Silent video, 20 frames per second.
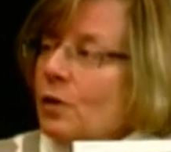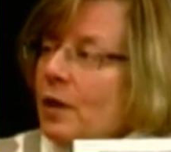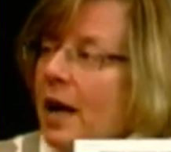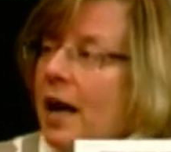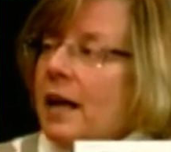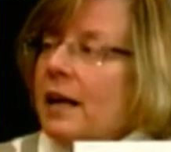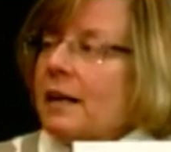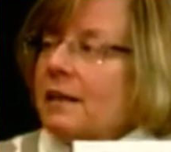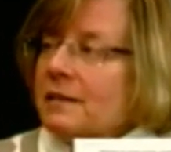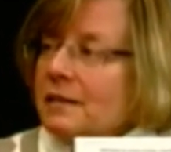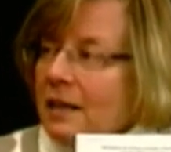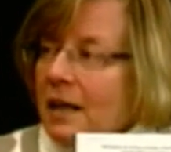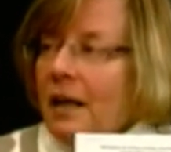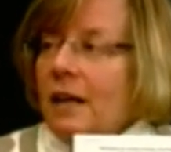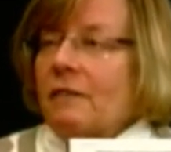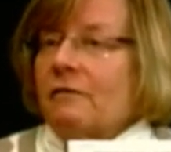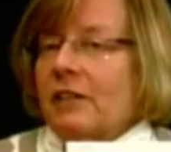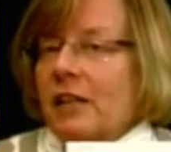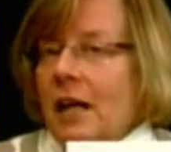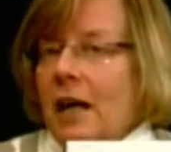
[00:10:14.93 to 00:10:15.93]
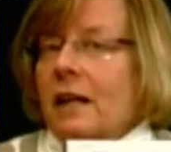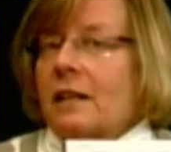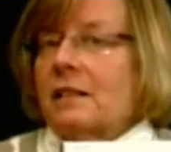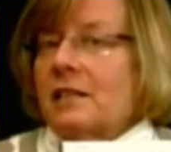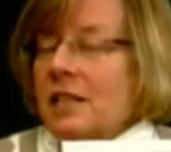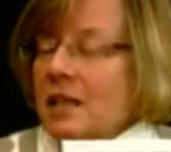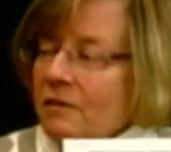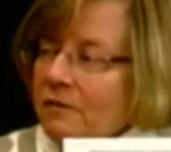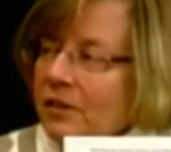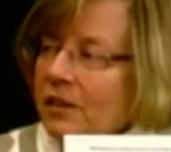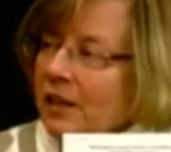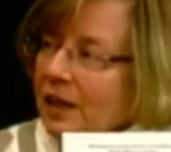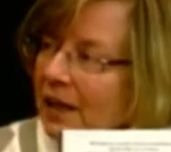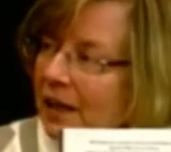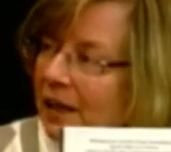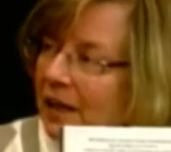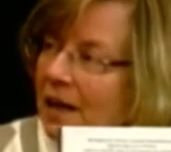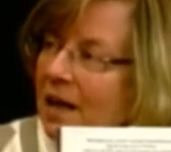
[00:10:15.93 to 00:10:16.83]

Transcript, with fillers: that as kind of an activity